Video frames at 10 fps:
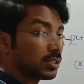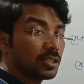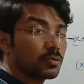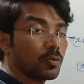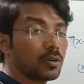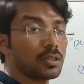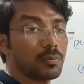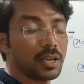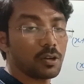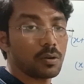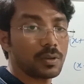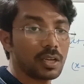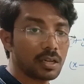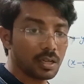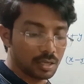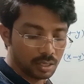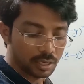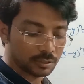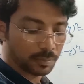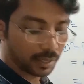is for the binomial
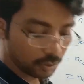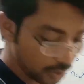expansion.